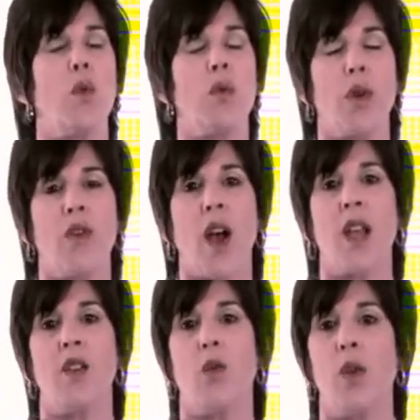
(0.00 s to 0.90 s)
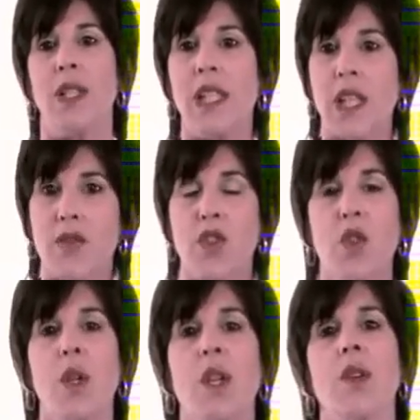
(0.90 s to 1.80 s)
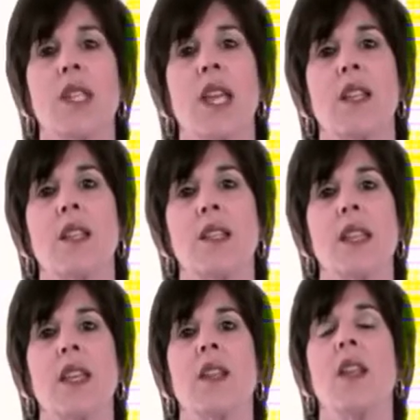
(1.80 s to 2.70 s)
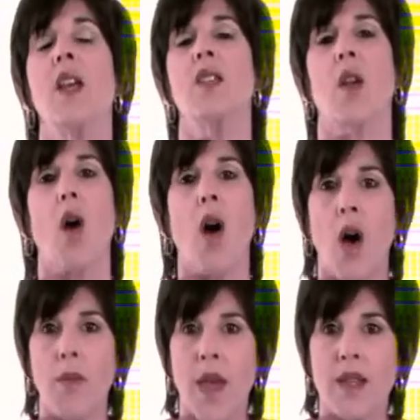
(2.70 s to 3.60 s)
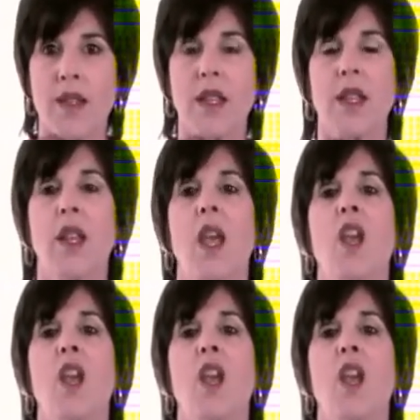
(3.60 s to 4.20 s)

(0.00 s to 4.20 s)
provide relief to irritated skin, to calm that skin,